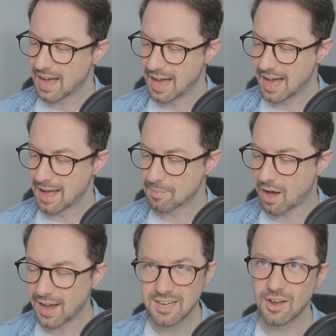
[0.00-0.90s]
Um,
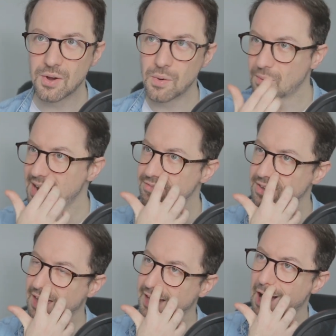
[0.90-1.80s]
I know whenever,
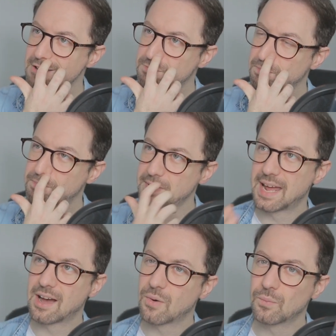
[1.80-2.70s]
like, I've been
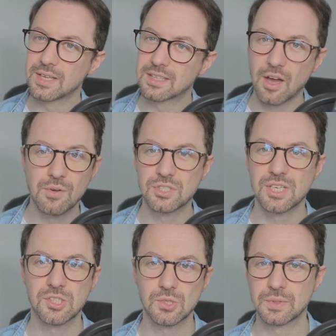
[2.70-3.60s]
out with
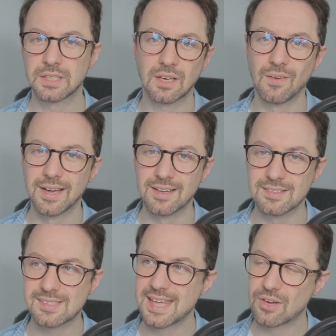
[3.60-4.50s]
coaches or with
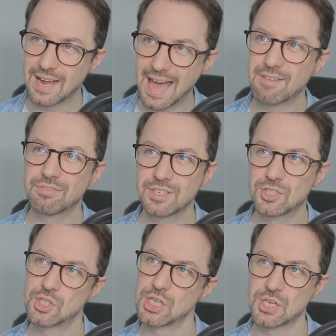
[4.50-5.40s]
clients, they on
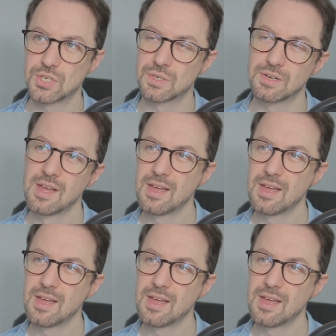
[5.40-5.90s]
average do